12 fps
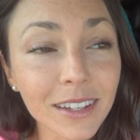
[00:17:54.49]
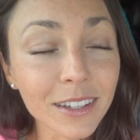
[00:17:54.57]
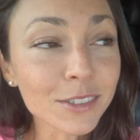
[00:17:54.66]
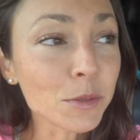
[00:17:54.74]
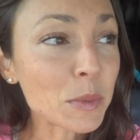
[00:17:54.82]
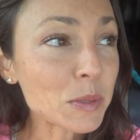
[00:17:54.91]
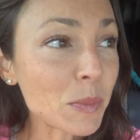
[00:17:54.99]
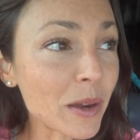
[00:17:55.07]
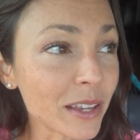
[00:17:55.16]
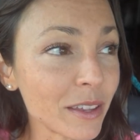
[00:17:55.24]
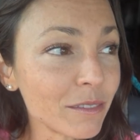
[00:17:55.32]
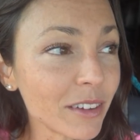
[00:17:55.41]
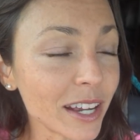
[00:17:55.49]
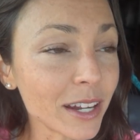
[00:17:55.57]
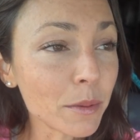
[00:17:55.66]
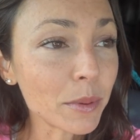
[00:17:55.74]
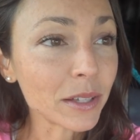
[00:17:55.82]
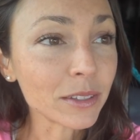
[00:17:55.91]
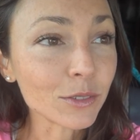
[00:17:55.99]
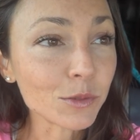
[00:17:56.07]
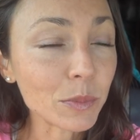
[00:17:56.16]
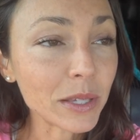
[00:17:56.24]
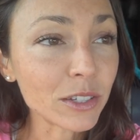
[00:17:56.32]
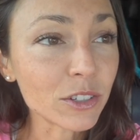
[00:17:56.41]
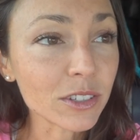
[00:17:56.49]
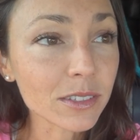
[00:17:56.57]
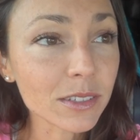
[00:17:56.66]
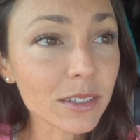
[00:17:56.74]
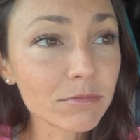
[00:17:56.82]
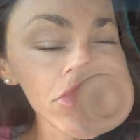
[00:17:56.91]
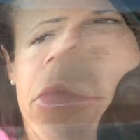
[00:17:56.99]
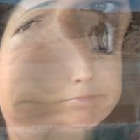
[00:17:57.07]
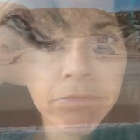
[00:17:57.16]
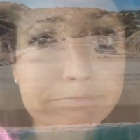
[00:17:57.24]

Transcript: I also miss parking right up on those beaches. On